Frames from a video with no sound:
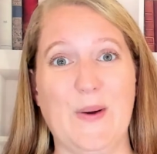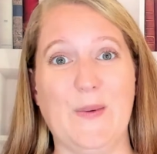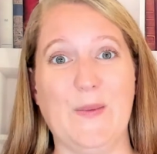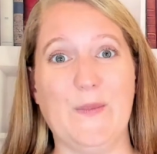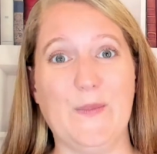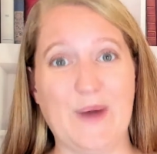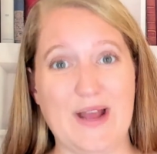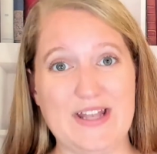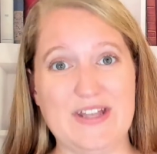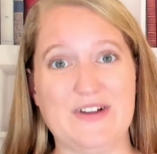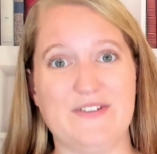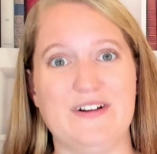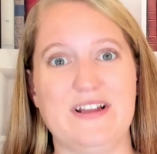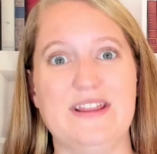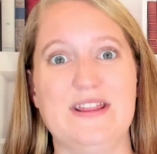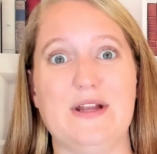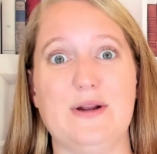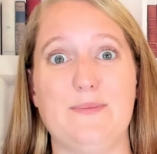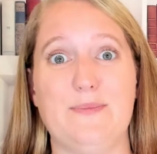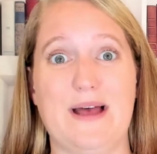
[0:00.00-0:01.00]
When you're in
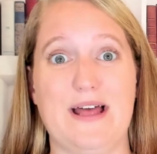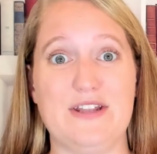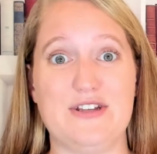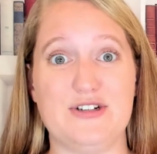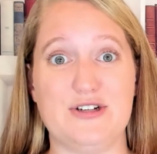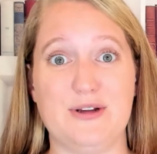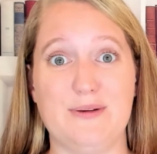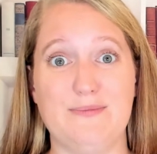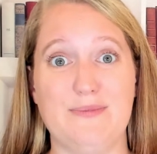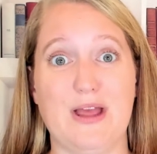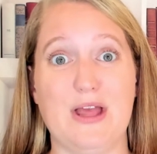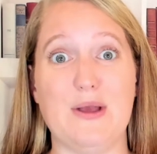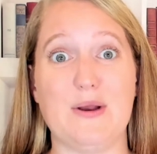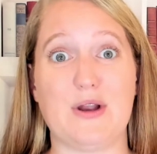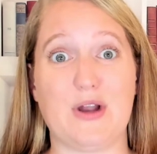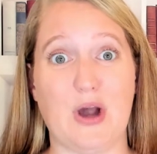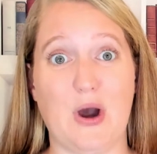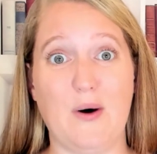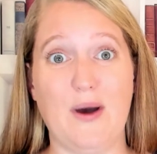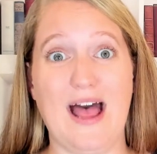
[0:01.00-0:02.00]
their bedroom,
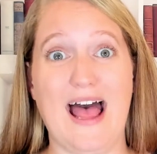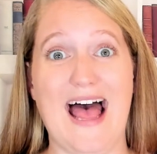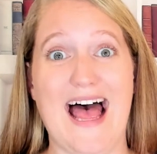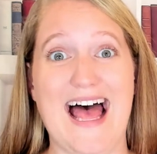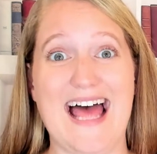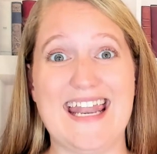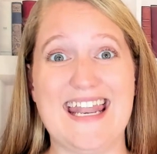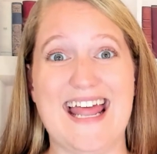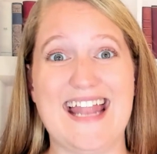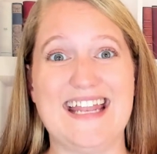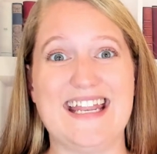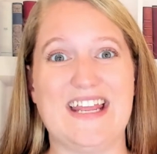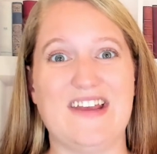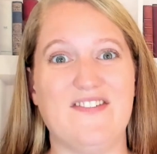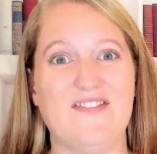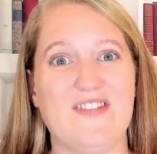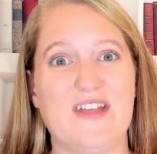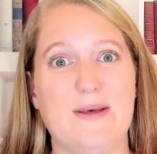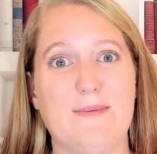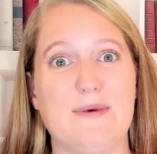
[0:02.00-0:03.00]
go ahead and
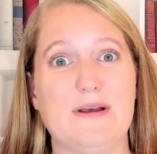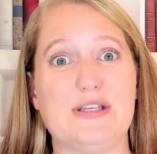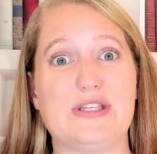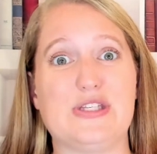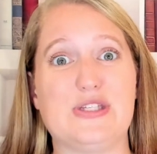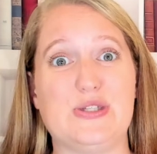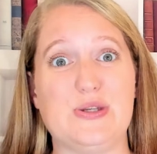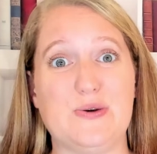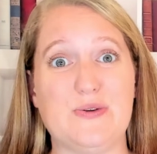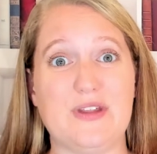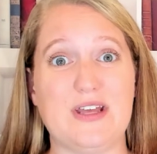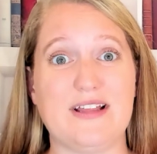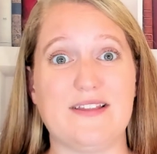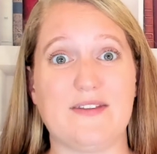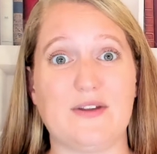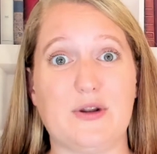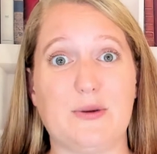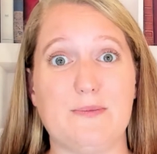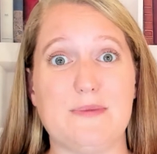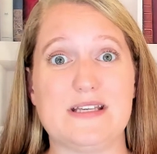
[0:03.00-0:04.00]
give them a soothing
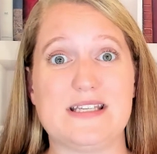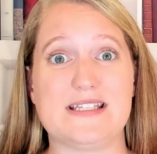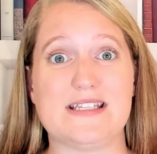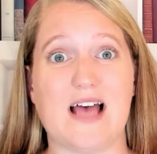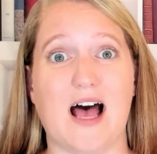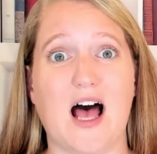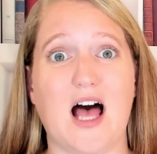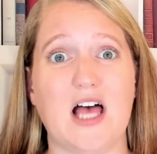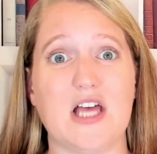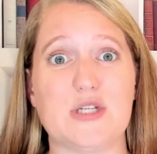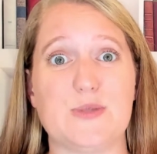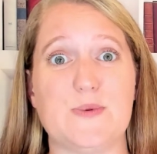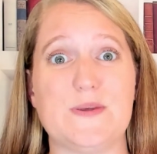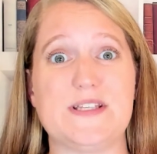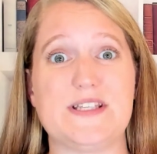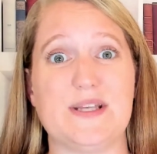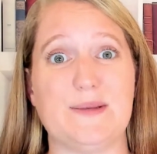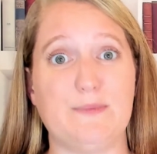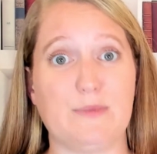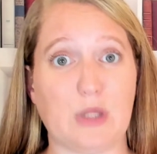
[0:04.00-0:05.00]
little massage with
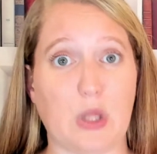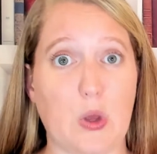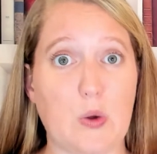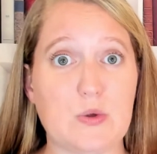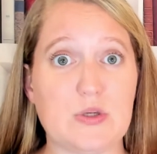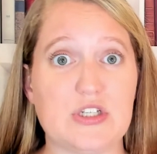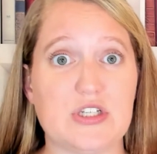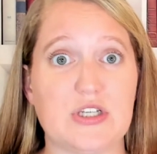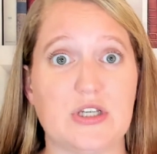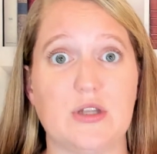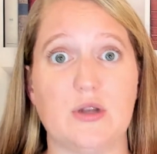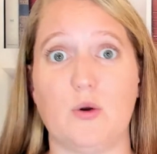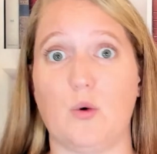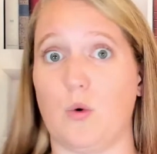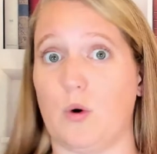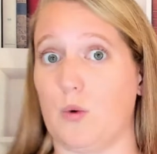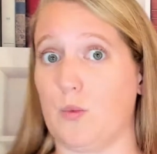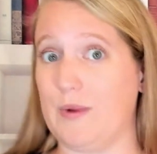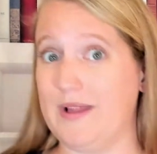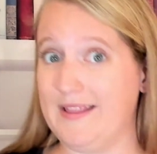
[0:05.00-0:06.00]
some lotion,
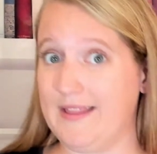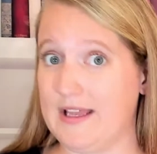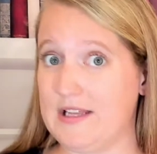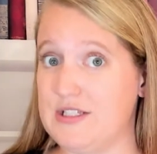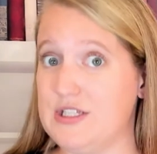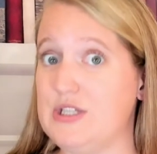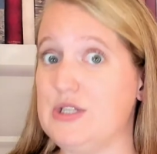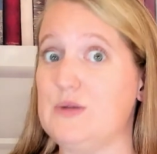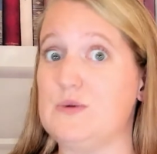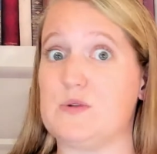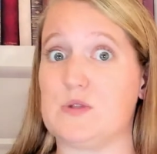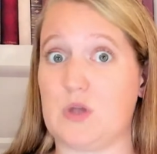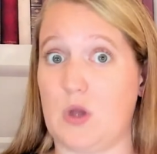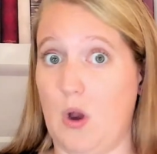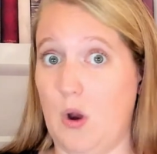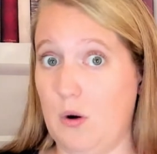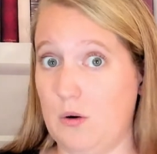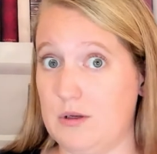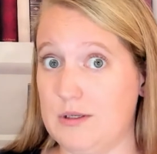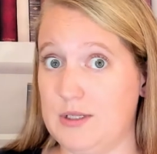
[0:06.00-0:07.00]
or we like to use
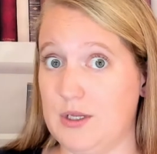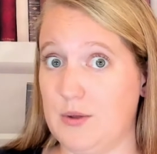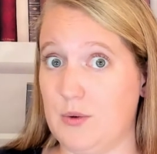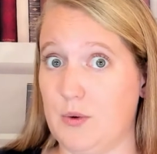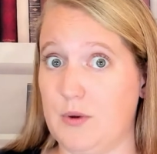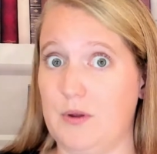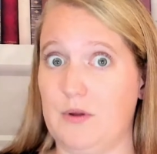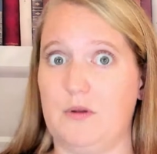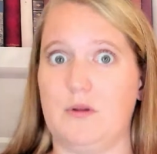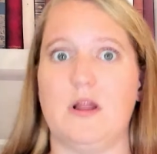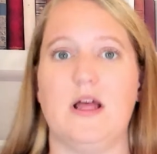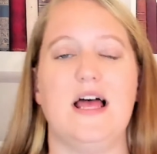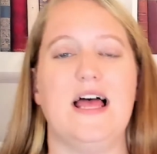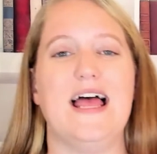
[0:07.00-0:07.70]
coconut oil.